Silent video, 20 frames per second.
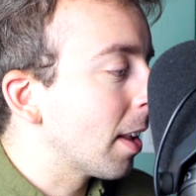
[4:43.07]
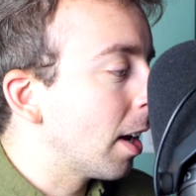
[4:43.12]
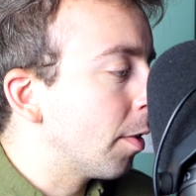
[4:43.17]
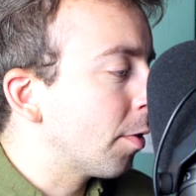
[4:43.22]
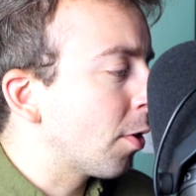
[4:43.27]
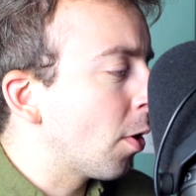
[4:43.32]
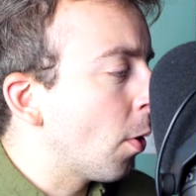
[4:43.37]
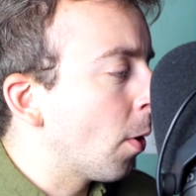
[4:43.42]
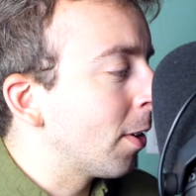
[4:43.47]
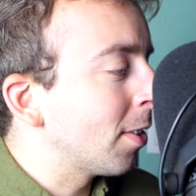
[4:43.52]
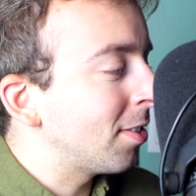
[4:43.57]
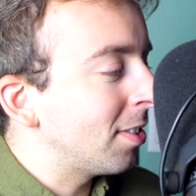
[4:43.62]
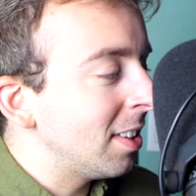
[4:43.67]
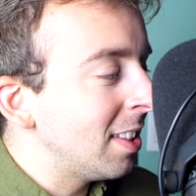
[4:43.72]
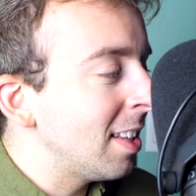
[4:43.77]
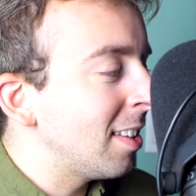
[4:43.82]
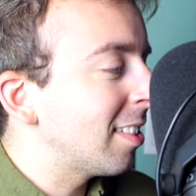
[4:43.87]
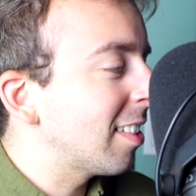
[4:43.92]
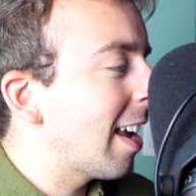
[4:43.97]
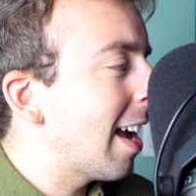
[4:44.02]
Of course, in
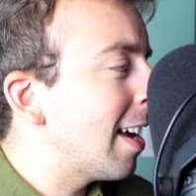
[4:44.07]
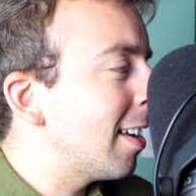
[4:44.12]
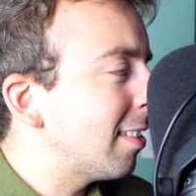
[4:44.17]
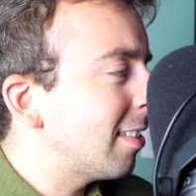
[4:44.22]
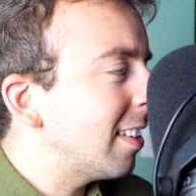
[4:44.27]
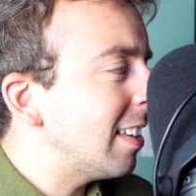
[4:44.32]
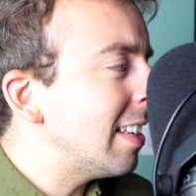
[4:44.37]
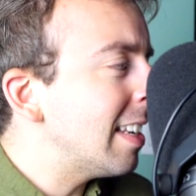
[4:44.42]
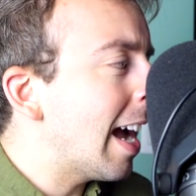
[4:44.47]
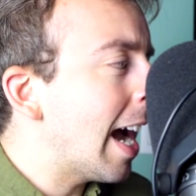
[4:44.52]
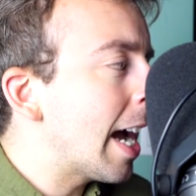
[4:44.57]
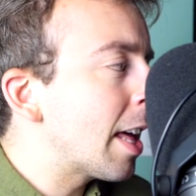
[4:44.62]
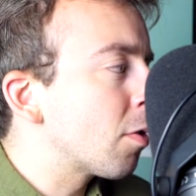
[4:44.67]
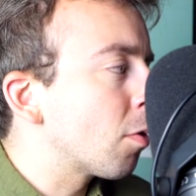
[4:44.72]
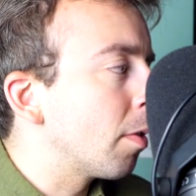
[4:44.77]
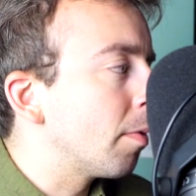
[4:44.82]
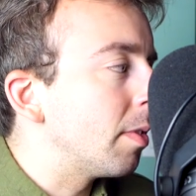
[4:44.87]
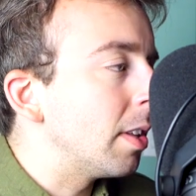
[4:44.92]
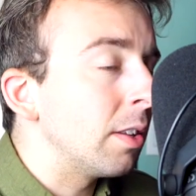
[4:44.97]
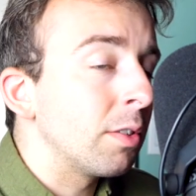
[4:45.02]
this case,
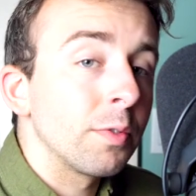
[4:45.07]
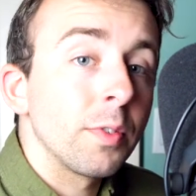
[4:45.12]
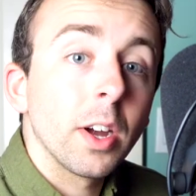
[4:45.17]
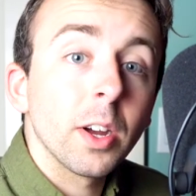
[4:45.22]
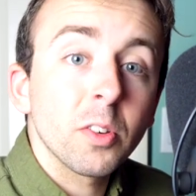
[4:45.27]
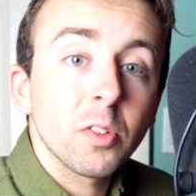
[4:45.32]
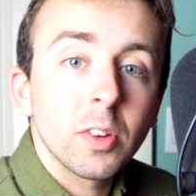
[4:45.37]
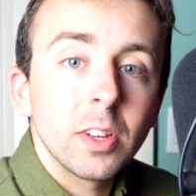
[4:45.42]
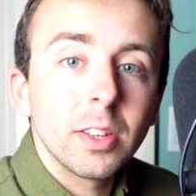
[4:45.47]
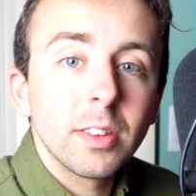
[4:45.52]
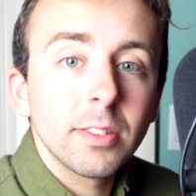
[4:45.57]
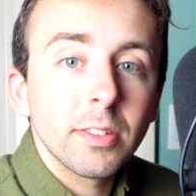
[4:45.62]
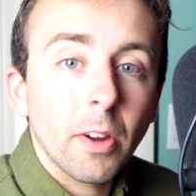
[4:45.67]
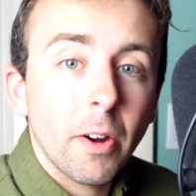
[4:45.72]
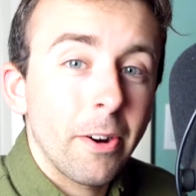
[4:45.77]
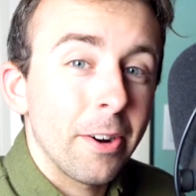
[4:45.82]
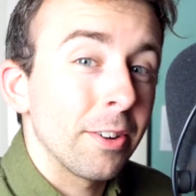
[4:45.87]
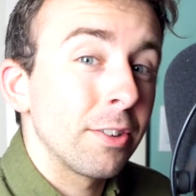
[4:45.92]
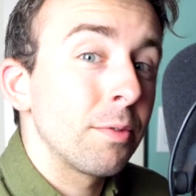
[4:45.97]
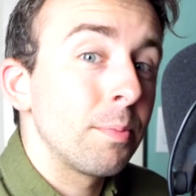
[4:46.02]
neither of these functions
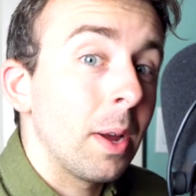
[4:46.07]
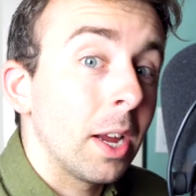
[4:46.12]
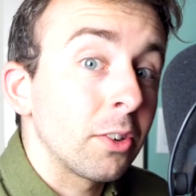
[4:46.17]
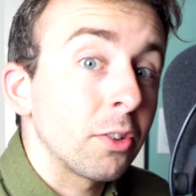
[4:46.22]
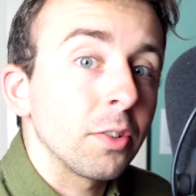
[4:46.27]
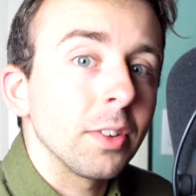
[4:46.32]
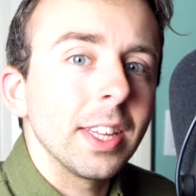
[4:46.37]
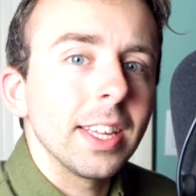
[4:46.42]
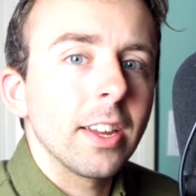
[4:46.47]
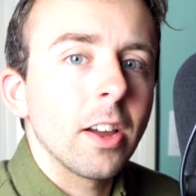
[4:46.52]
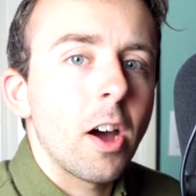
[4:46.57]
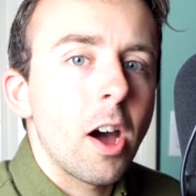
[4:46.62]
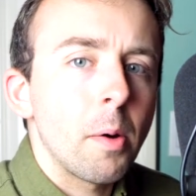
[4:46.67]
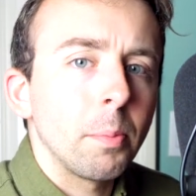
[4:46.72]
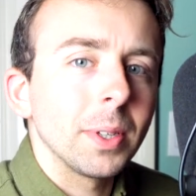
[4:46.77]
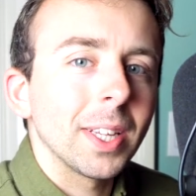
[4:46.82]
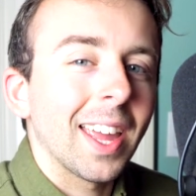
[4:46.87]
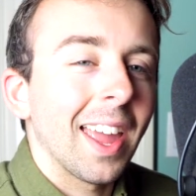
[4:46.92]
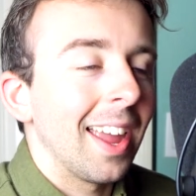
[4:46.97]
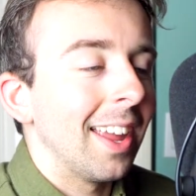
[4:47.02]
are especially
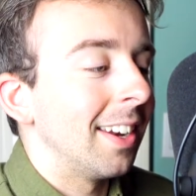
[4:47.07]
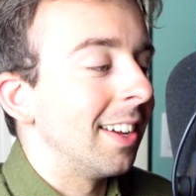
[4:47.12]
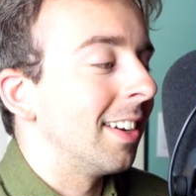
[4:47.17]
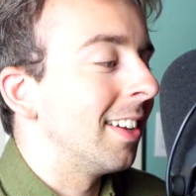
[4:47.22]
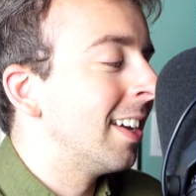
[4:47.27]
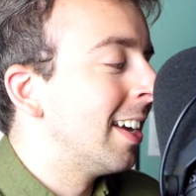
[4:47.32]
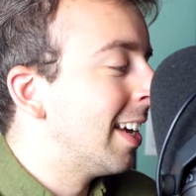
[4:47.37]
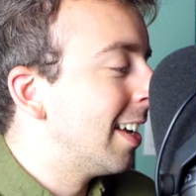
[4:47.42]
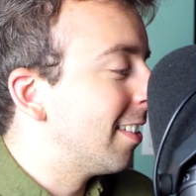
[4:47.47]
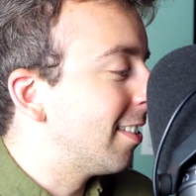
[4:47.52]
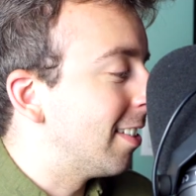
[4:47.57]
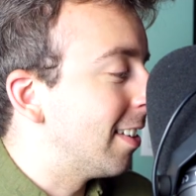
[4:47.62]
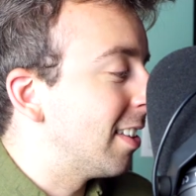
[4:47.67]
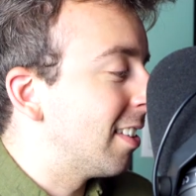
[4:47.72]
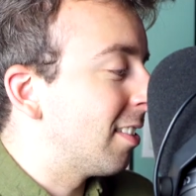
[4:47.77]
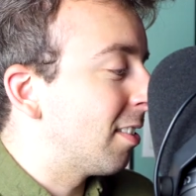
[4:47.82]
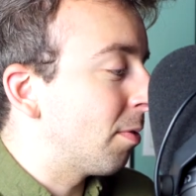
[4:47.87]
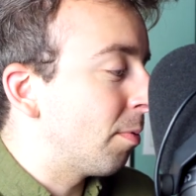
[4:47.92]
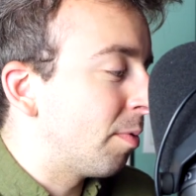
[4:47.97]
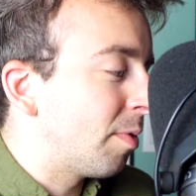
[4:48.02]
complicated,
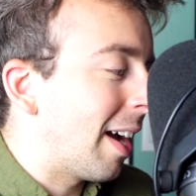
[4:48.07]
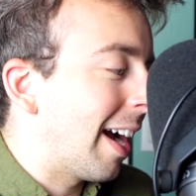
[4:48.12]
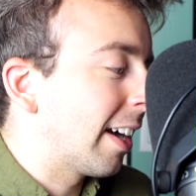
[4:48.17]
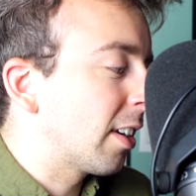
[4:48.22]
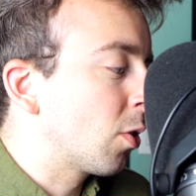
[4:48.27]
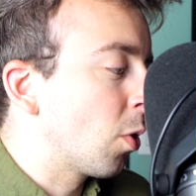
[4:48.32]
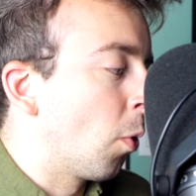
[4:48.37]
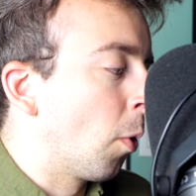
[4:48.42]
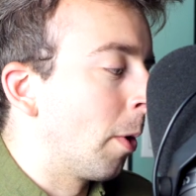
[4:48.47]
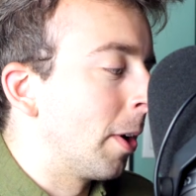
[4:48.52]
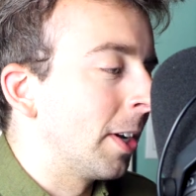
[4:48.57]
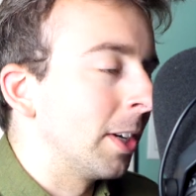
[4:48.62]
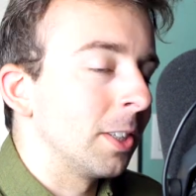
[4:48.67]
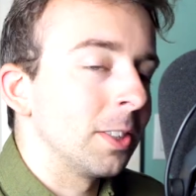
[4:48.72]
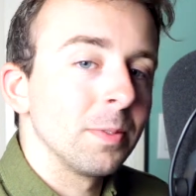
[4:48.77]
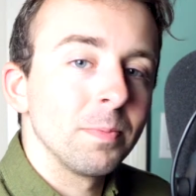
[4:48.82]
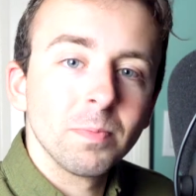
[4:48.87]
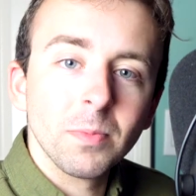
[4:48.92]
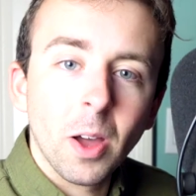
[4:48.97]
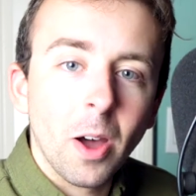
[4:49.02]
since factorial
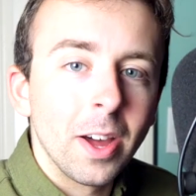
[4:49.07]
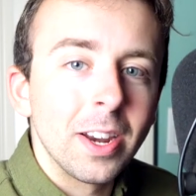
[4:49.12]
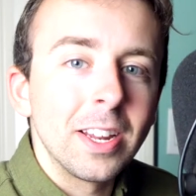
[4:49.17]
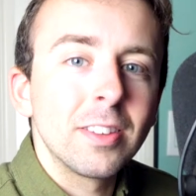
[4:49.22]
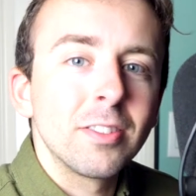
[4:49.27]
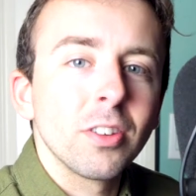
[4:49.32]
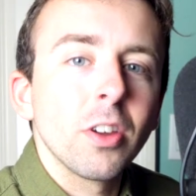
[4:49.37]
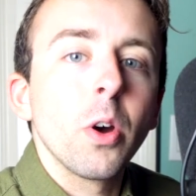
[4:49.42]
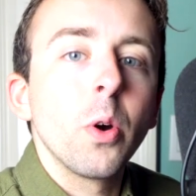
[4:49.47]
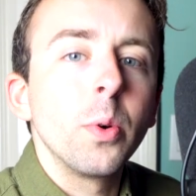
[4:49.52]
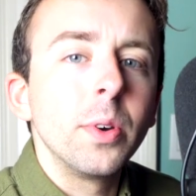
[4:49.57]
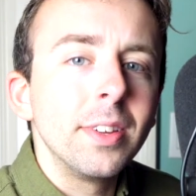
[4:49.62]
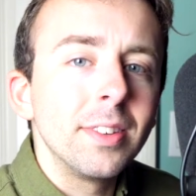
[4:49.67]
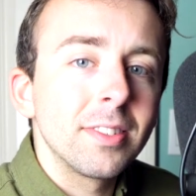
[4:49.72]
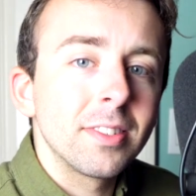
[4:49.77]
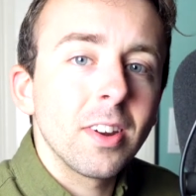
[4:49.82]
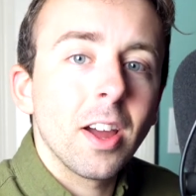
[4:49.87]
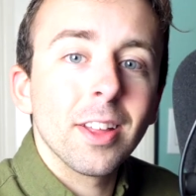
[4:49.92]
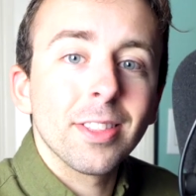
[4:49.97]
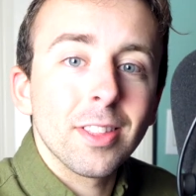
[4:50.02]
factorial on its own
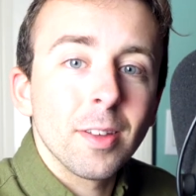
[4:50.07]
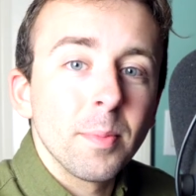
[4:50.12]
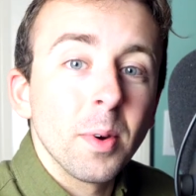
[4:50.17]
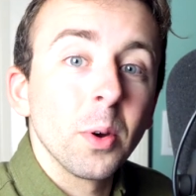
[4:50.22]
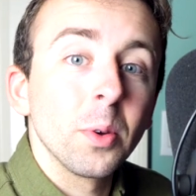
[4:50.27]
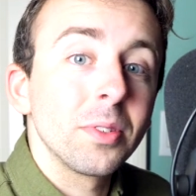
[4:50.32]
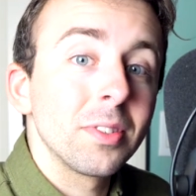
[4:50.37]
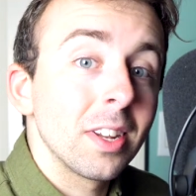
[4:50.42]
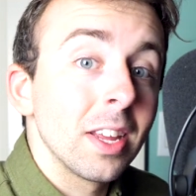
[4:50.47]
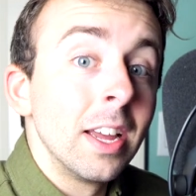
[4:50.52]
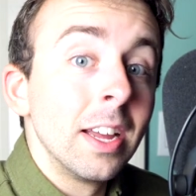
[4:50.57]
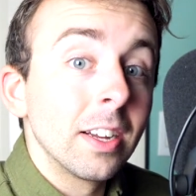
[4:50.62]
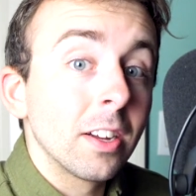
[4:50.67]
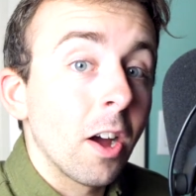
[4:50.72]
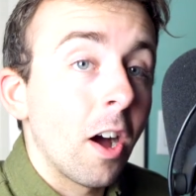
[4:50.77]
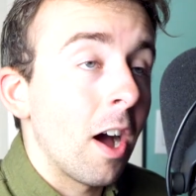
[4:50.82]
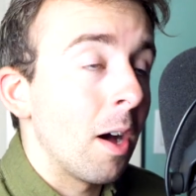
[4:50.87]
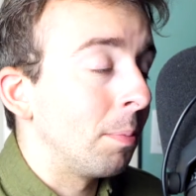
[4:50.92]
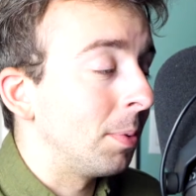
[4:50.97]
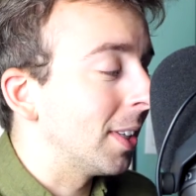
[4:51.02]
is not the most
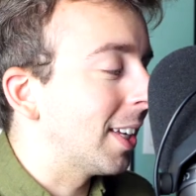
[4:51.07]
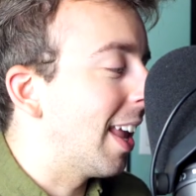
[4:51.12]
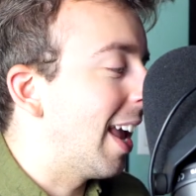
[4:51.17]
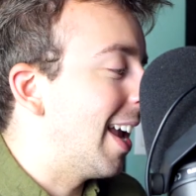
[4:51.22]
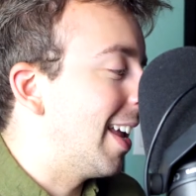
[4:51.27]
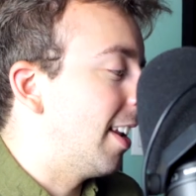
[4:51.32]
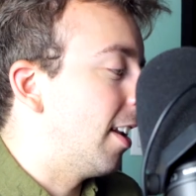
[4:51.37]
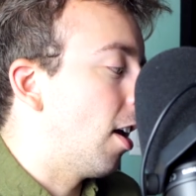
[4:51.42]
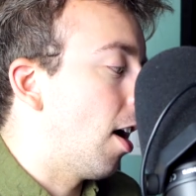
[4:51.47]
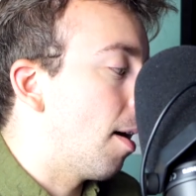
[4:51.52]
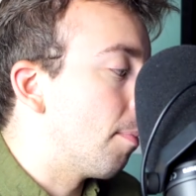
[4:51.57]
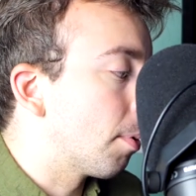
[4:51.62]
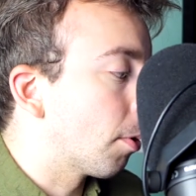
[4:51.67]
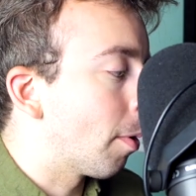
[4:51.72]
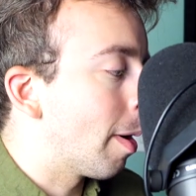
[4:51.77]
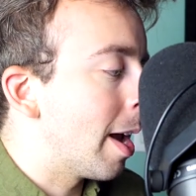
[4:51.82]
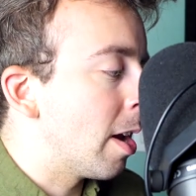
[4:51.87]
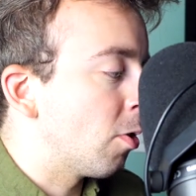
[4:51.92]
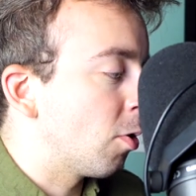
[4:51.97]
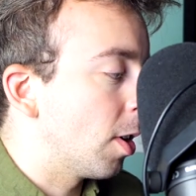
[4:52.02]
complicated
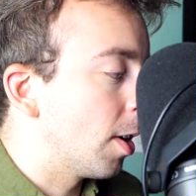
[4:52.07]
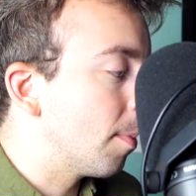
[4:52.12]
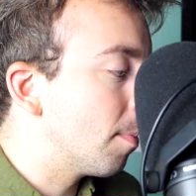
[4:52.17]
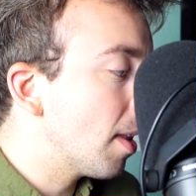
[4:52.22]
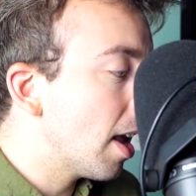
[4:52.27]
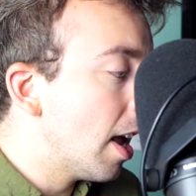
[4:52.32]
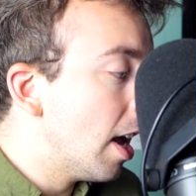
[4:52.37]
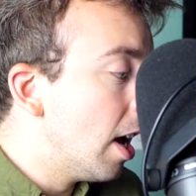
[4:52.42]
operation.